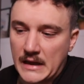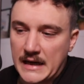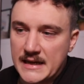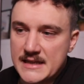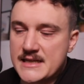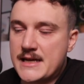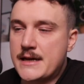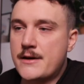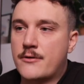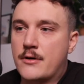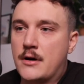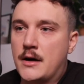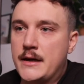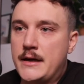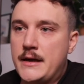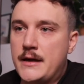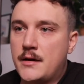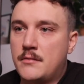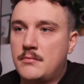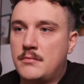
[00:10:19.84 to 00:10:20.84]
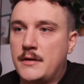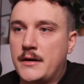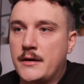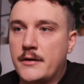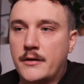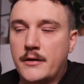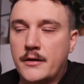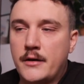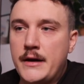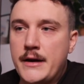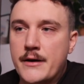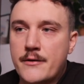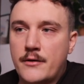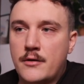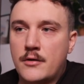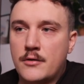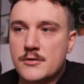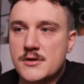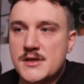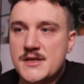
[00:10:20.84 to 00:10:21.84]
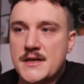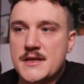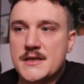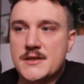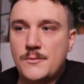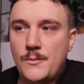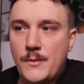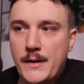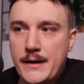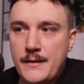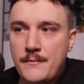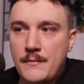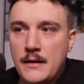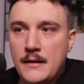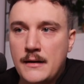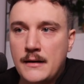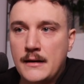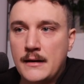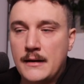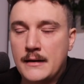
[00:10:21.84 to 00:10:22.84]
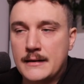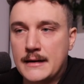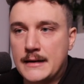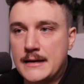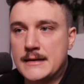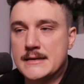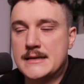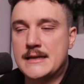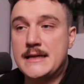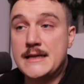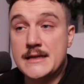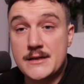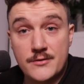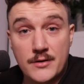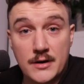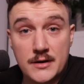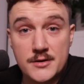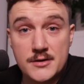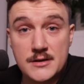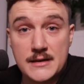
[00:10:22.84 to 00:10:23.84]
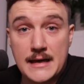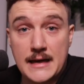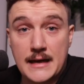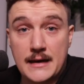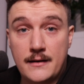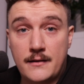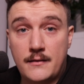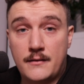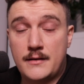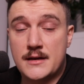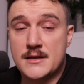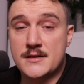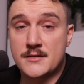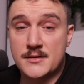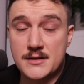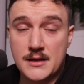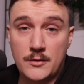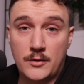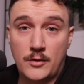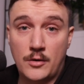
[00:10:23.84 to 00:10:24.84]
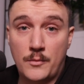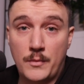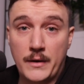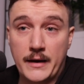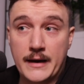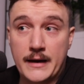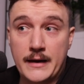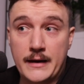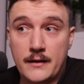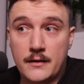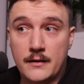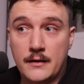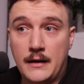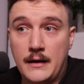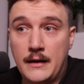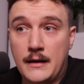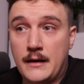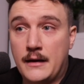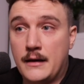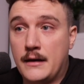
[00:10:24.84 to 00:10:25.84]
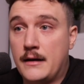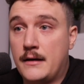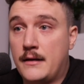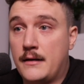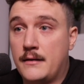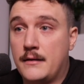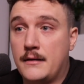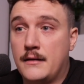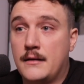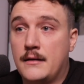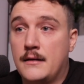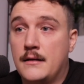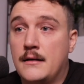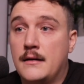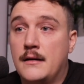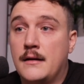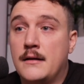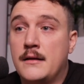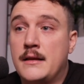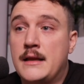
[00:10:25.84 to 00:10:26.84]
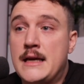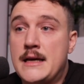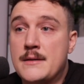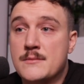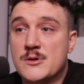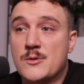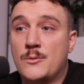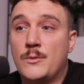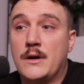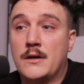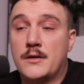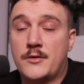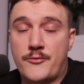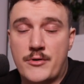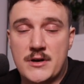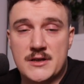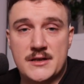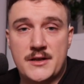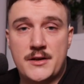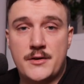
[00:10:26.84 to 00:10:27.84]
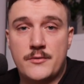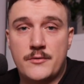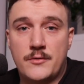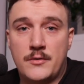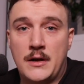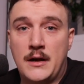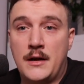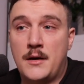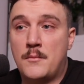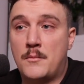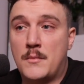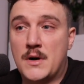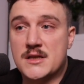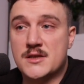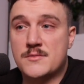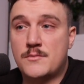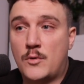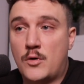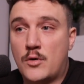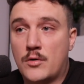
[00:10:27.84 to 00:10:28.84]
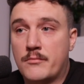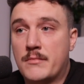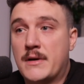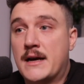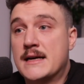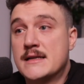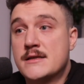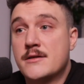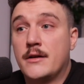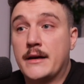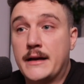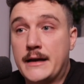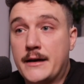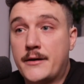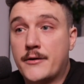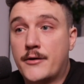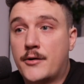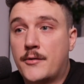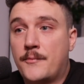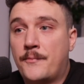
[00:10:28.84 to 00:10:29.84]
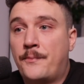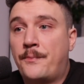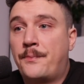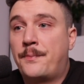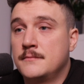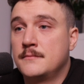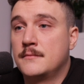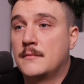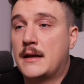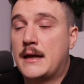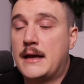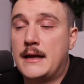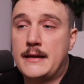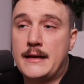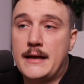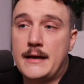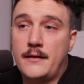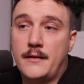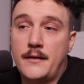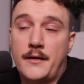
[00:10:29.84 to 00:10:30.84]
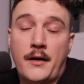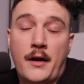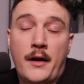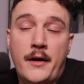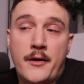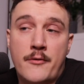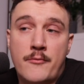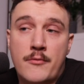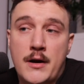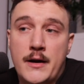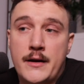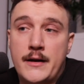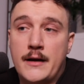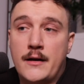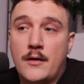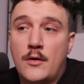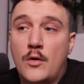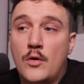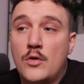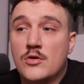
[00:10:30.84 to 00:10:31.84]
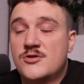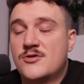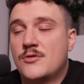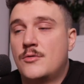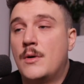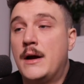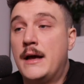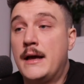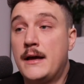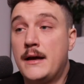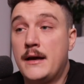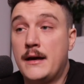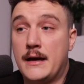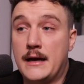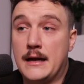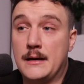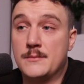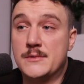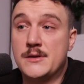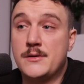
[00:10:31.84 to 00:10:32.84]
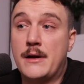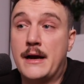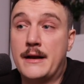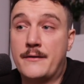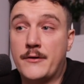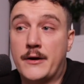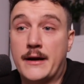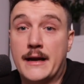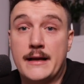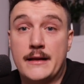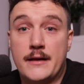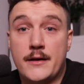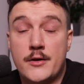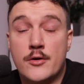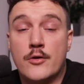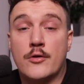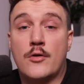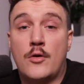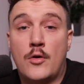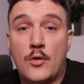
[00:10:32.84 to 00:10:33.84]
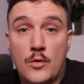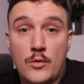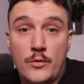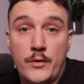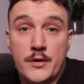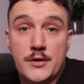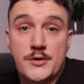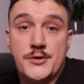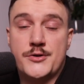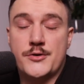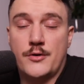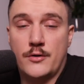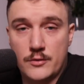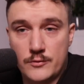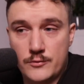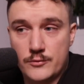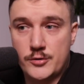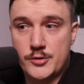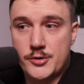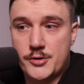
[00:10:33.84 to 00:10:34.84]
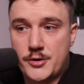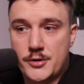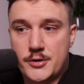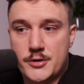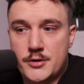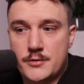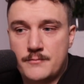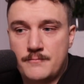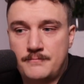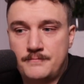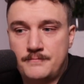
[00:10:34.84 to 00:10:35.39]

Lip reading: say your idea in a clear, concise way that it's easy to understand, doesn't sound complicated, teams will trust you much more as a leader. And then clear writing also helps you advocate your own solutions.